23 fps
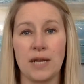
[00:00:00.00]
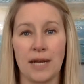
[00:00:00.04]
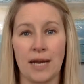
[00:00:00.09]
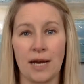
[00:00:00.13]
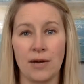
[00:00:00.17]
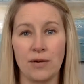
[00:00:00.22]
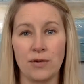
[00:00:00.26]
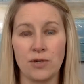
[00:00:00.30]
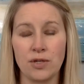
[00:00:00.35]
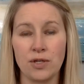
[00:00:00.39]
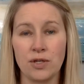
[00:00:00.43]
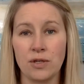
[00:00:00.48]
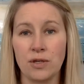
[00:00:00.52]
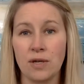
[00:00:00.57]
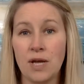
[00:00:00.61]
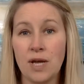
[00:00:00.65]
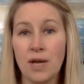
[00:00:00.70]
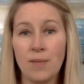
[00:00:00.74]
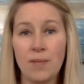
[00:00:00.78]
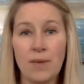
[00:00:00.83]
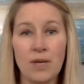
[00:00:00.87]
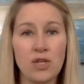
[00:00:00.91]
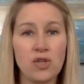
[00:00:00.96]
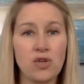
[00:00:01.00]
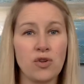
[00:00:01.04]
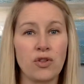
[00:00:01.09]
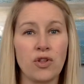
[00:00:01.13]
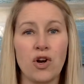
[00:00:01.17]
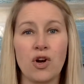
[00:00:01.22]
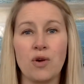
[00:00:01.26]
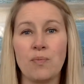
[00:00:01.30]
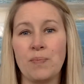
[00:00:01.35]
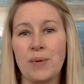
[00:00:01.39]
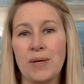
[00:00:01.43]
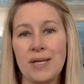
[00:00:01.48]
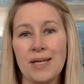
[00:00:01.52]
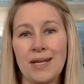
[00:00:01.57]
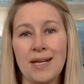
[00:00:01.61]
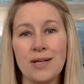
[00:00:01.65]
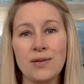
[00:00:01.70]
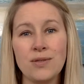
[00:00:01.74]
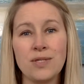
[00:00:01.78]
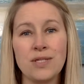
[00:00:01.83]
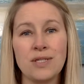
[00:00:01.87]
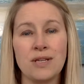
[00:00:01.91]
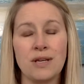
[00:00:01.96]
how to make sure that our
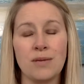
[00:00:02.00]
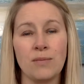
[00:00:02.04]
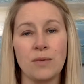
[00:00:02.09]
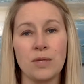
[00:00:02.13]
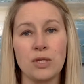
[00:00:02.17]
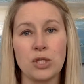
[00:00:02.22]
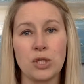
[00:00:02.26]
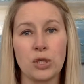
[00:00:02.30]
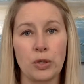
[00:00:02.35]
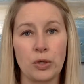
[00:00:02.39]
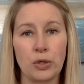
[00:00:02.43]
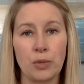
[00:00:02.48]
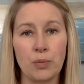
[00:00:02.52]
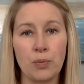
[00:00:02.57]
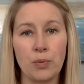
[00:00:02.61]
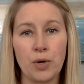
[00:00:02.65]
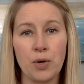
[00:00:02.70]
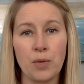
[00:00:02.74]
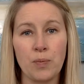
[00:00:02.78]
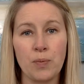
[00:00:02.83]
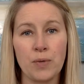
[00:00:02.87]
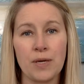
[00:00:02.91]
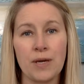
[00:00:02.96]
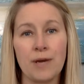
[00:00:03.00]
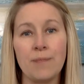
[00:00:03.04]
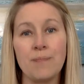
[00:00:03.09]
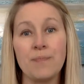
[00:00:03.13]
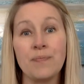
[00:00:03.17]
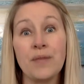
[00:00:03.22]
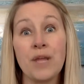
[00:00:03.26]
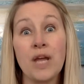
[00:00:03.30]
P&L statements look appropriate.